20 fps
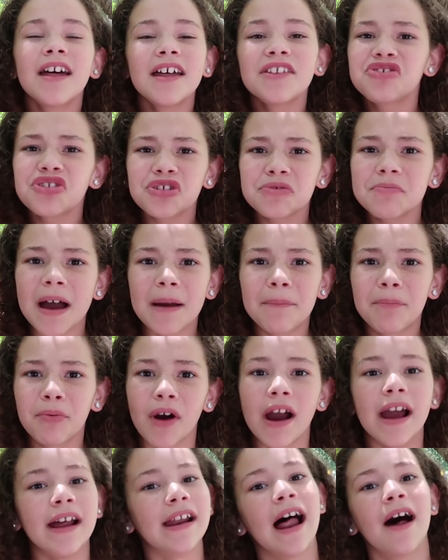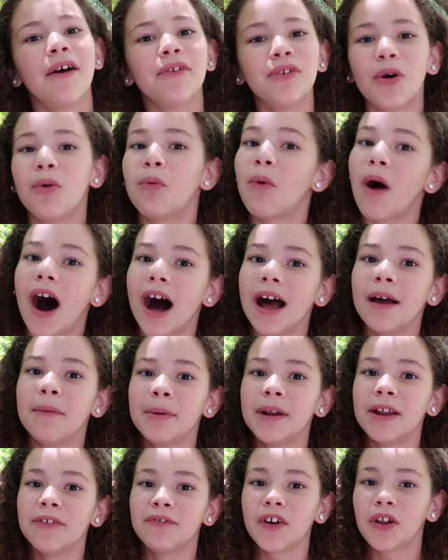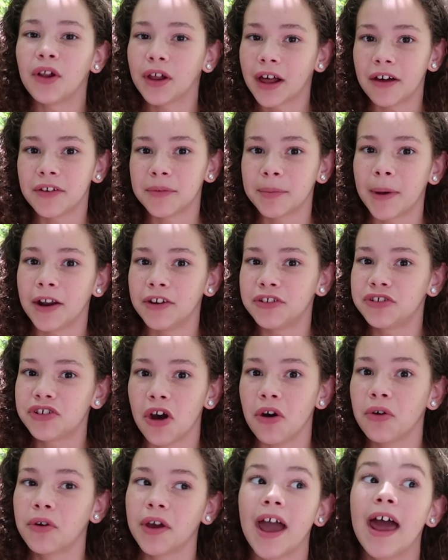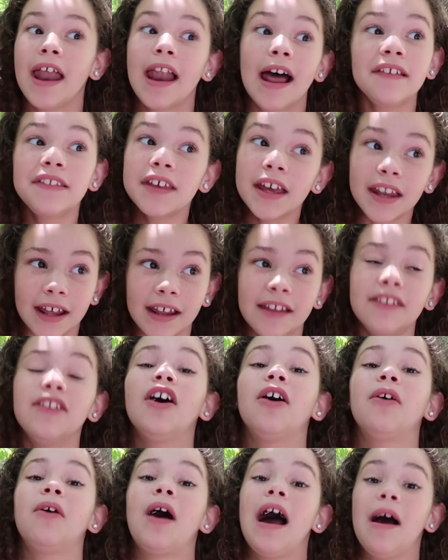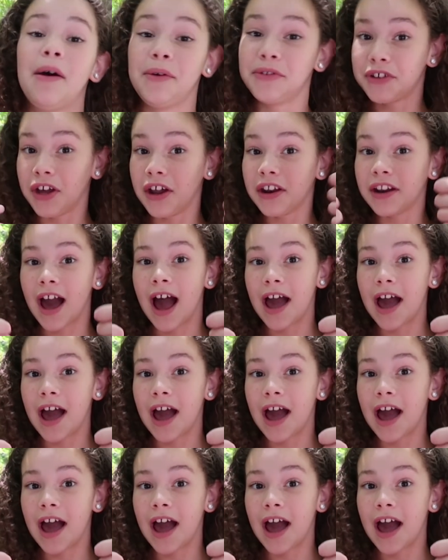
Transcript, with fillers: it's just my brain, I don't know why, but it felt like I was about to choke, and I didn't though. I was good,